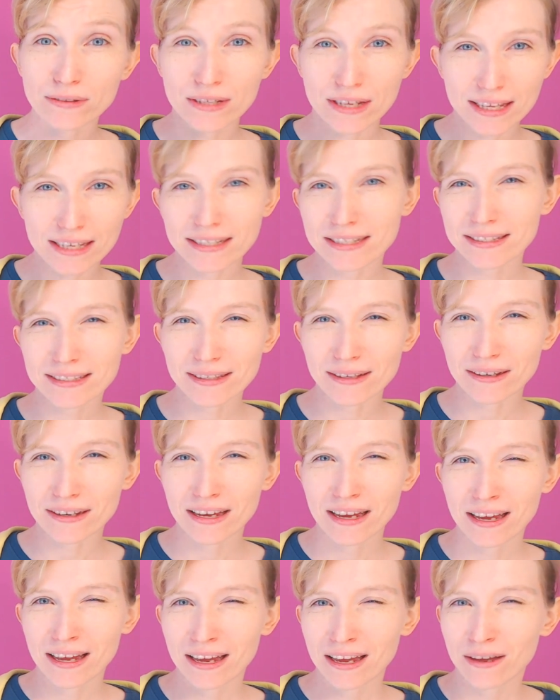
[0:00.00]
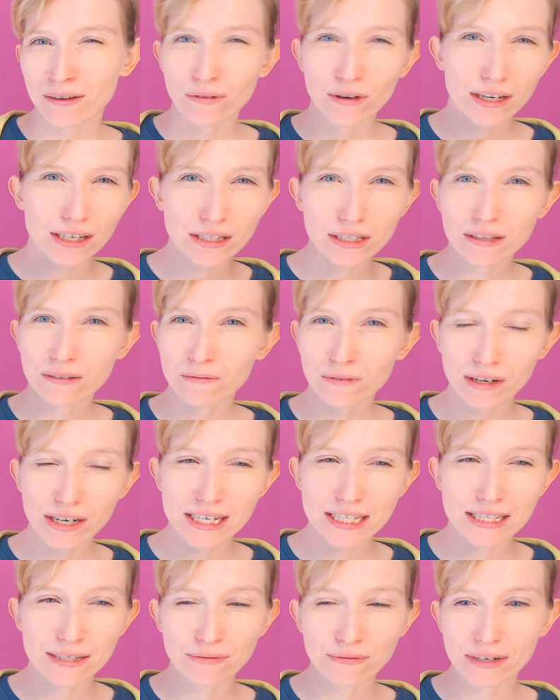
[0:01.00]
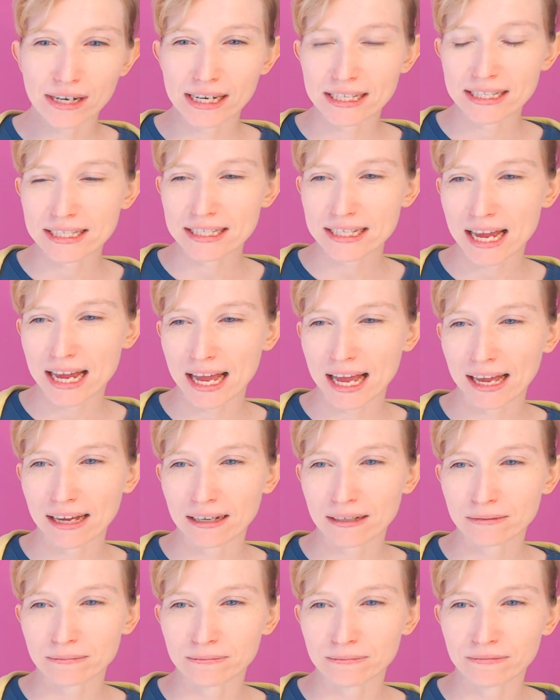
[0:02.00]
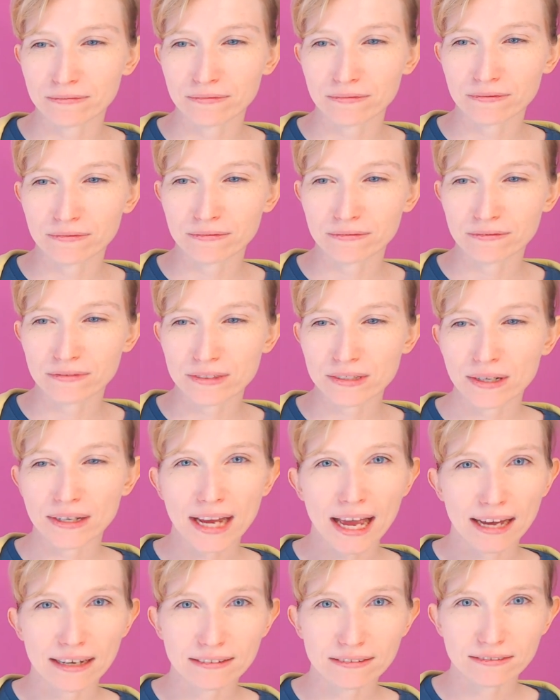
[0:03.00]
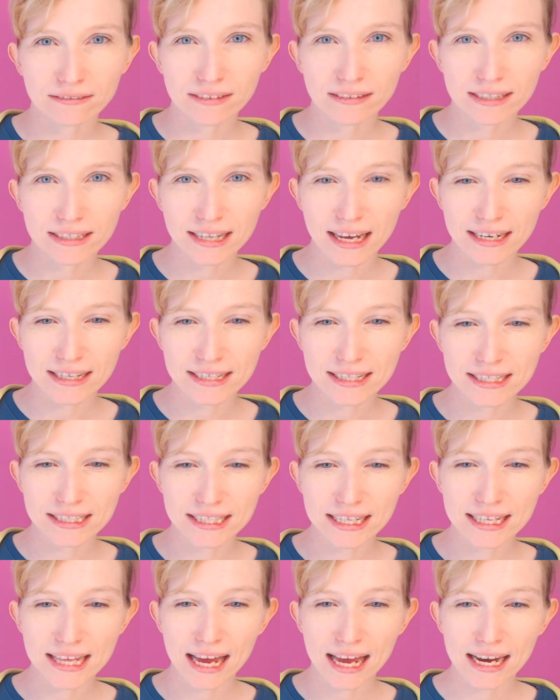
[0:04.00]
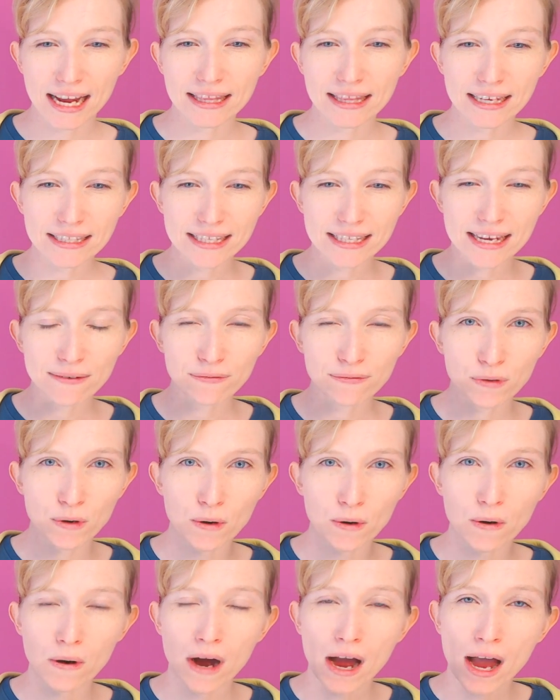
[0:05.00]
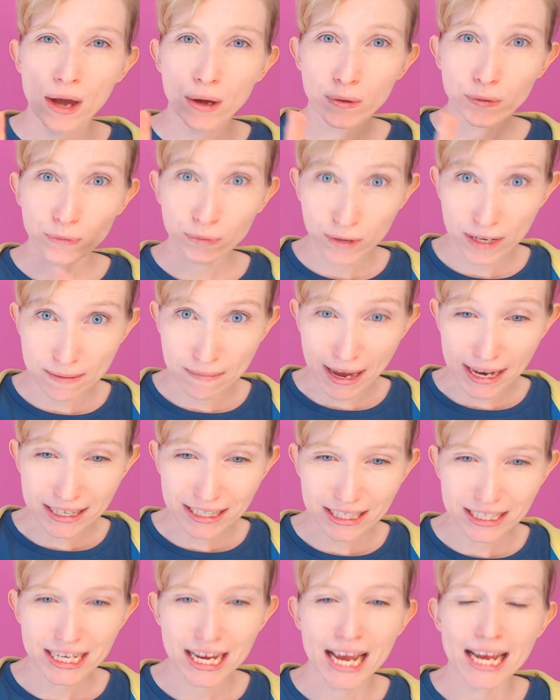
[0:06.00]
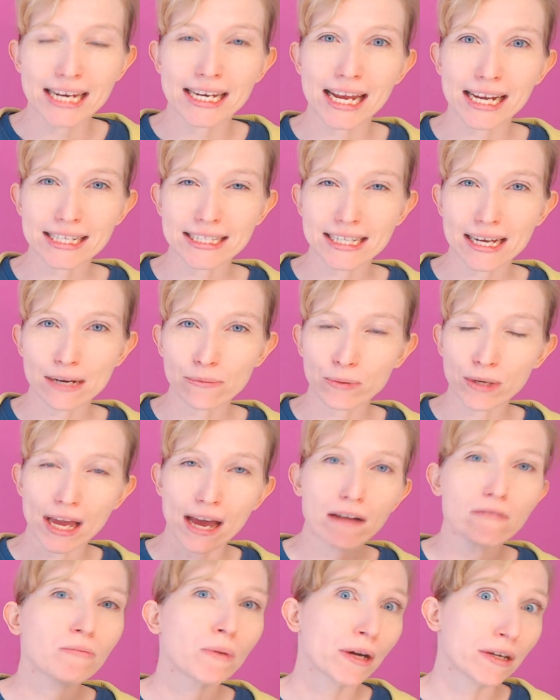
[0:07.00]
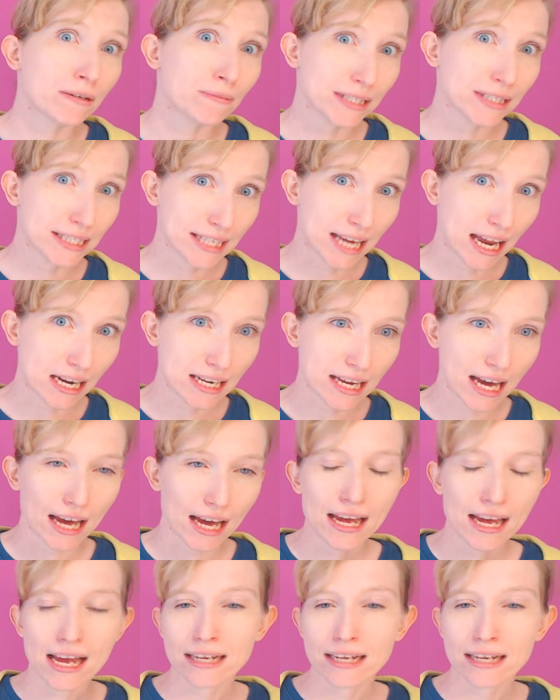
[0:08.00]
So they just look very cute and very different. So yeah, excited to see that. And that's it for Re-Ment. Next up, we have Pokemon Center.